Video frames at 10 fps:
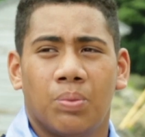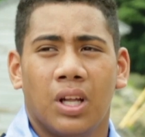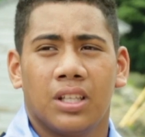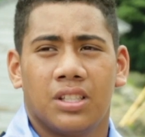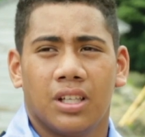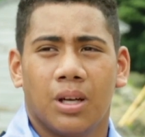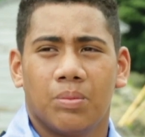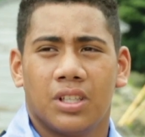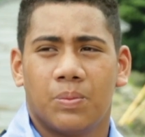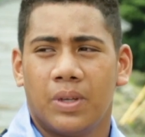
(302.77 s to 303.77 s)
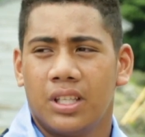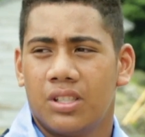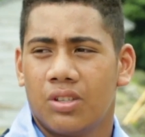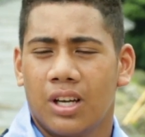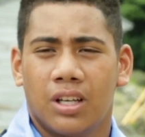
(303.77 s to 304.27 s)
polishing up this
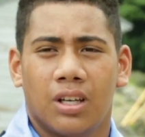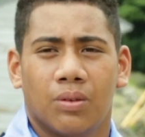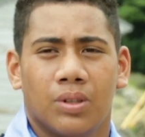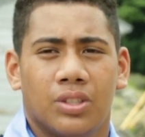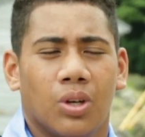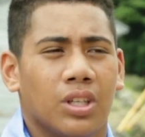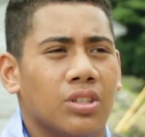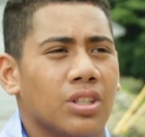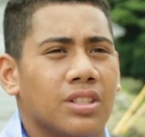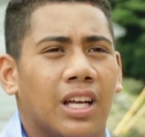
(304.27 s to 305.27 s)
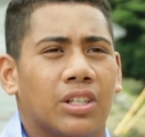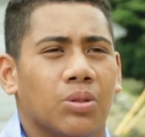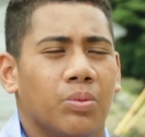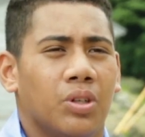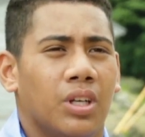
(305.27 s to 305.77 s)
beach, trying to restore it to its natural
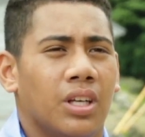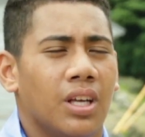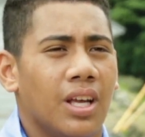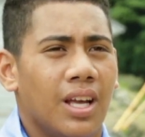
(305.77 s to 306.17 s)
beauty.